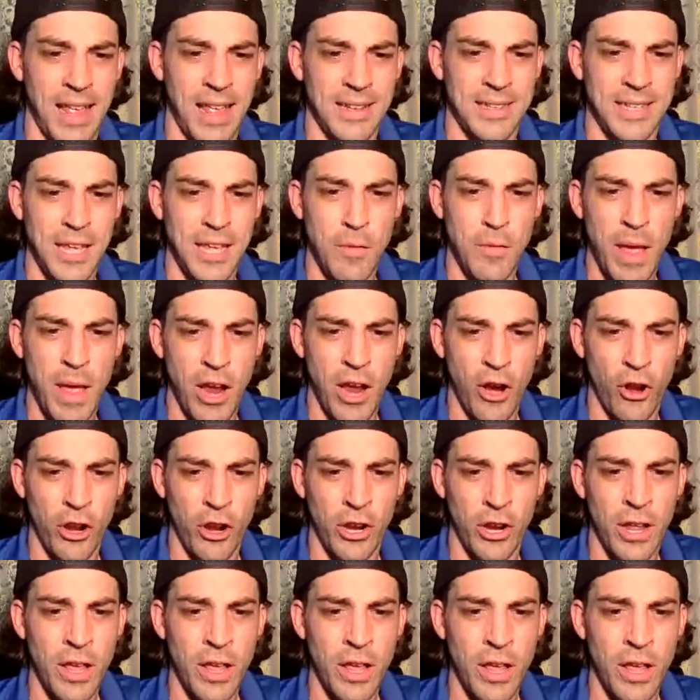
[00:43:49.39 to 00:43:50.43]
Tim
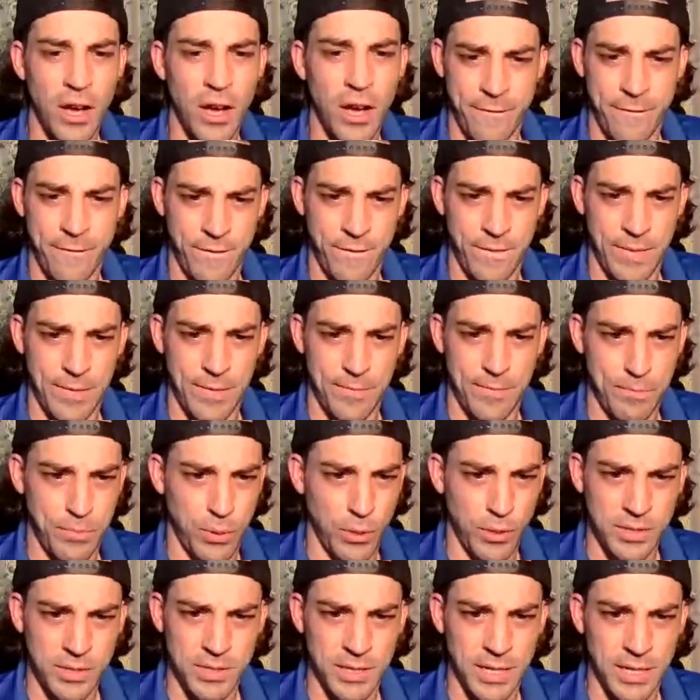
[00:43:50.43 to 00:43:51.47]
Heron, a
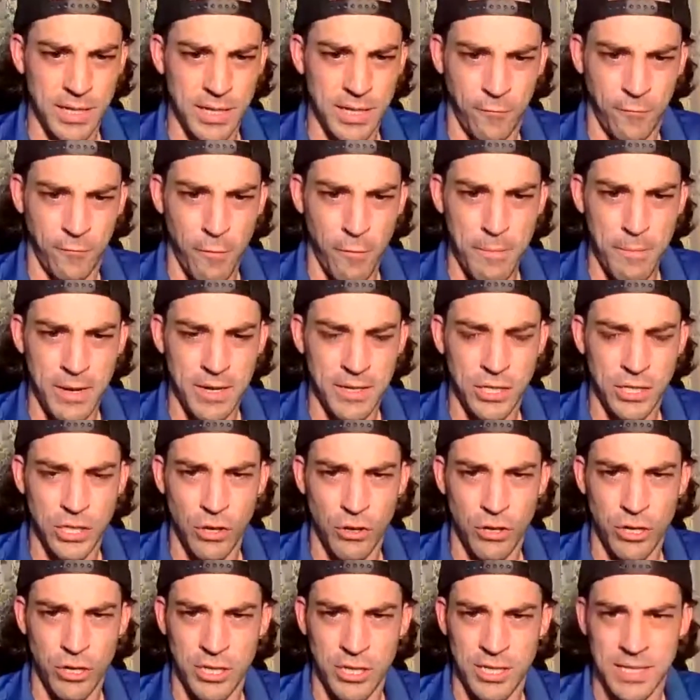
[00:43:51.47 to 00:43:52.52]
person that's from
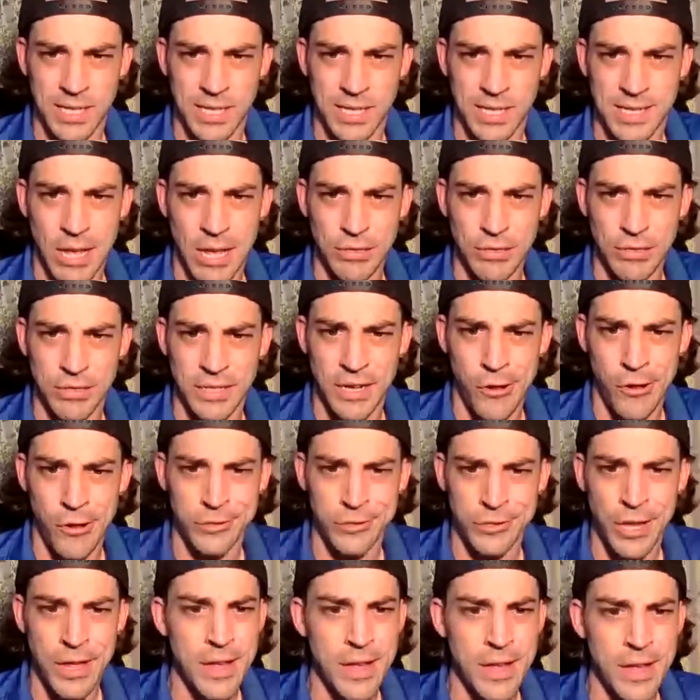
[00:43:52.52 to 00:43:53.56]
Minnesota,
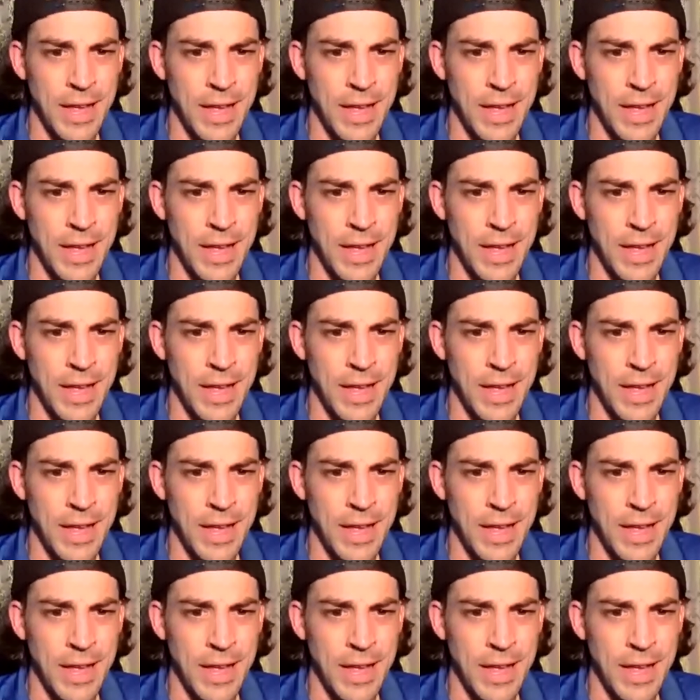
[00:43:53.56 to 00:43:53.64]
$6,000,